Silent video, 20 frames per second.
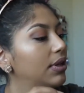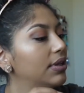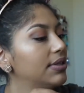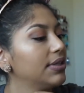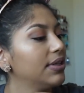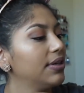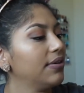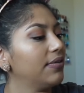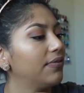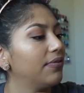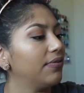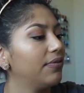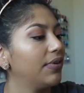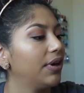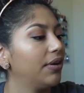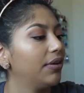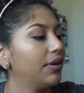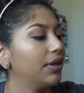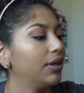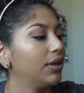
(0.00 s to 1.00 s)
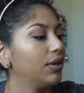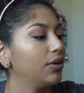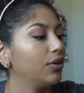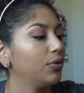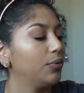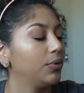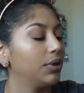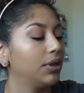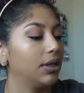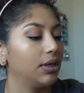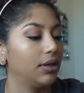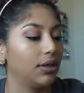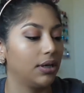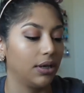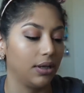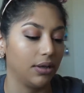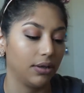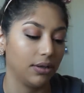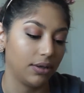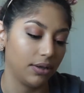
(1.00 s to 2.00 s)
It's like a very unique
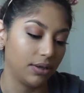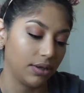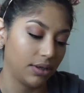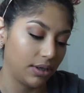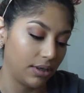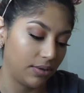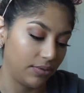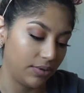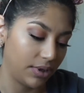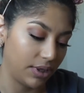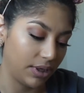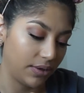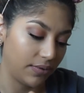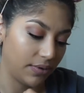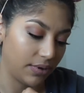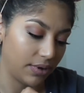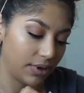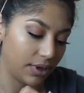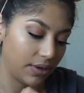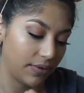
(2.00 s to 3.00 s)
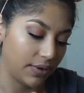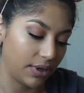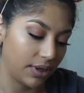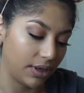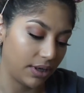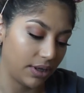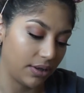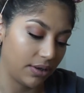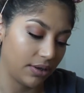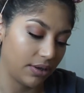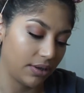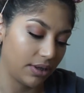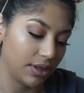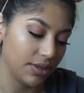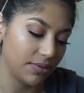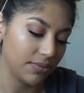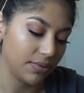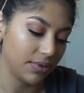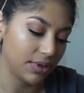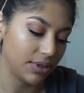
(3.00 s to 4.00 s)
color. I would have never thought of that color.
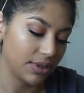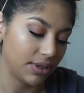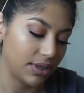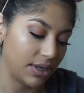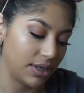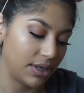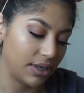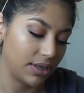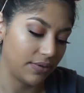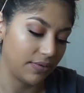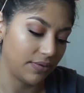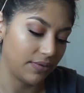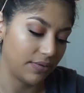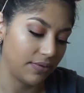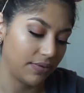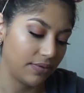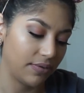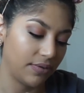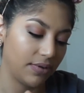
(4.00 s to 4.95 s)
This one's kind of